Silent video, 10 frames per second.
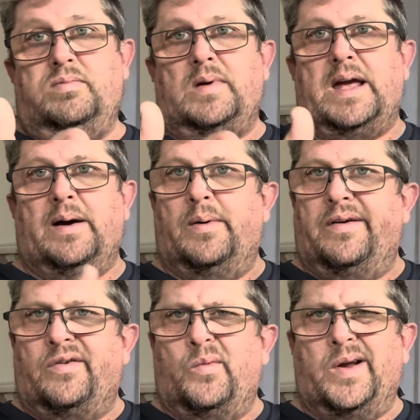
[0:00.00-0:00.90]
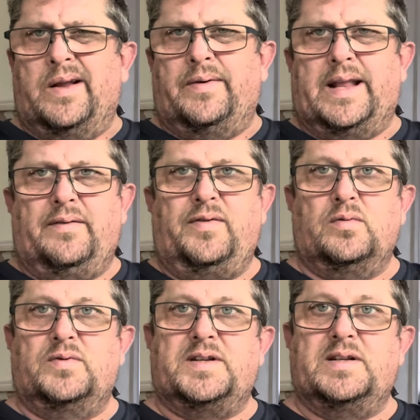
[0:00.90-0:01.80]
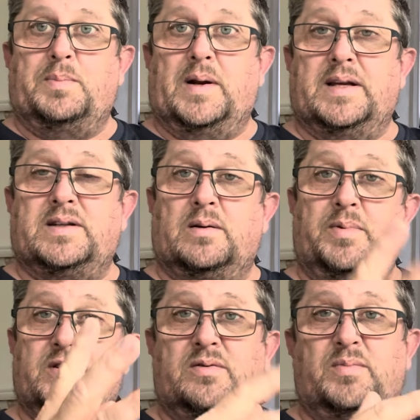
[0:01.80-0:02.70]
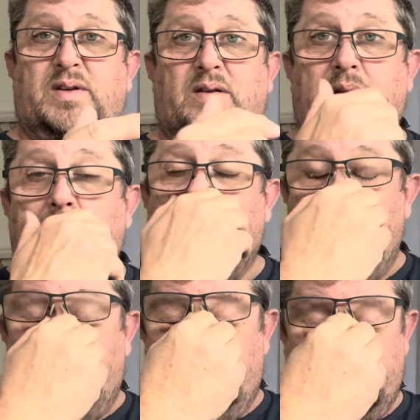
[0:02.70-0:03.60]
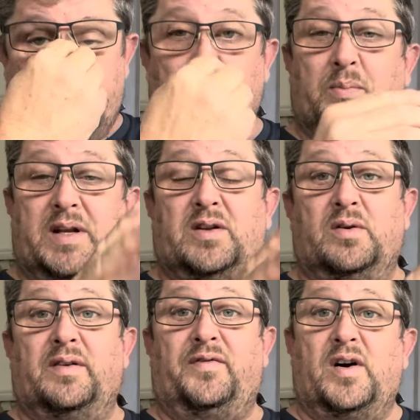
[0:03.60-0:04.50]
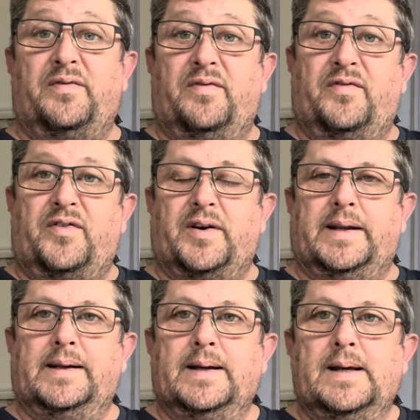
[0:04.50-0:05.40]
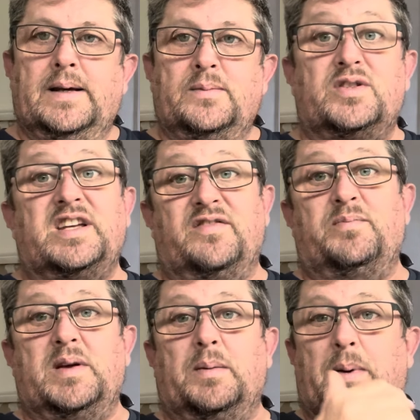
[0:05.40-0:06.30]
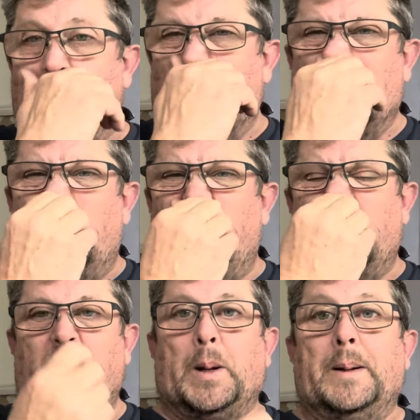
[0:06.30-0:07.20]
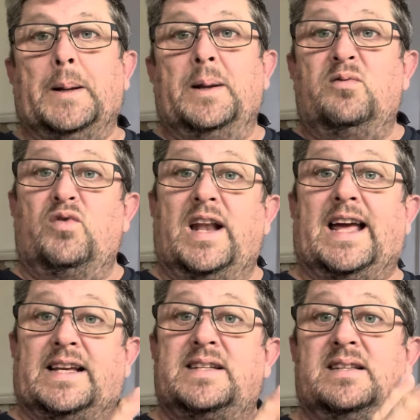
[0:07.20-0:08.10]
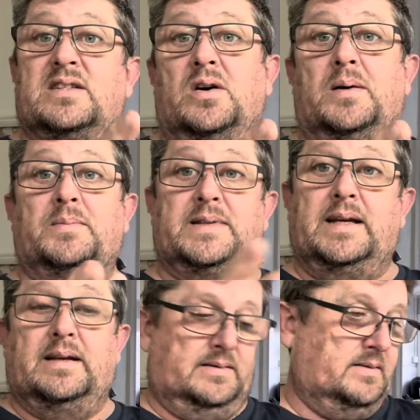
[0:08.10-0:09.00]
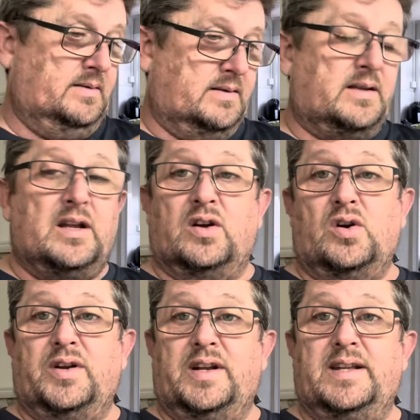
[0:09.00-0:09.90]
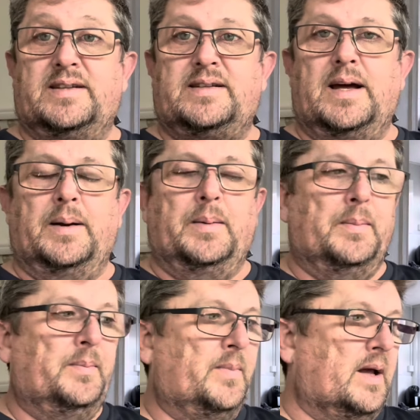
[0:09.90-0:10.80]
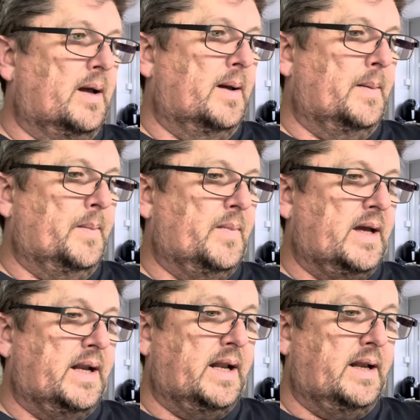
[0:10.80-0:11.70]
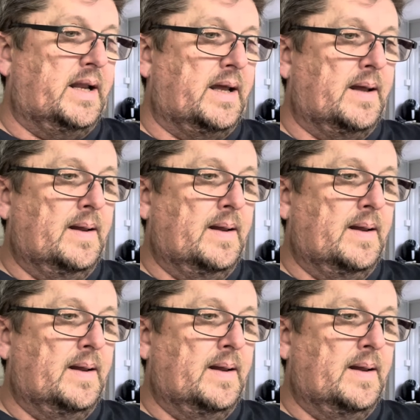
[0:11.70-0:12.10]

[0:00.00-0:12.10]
however, whenever that falls into place, I'll be hopefully soon be doing a 5 and 3, which will give me a bit more of a relaxing time to get, you know, kind of this done. And then yeah,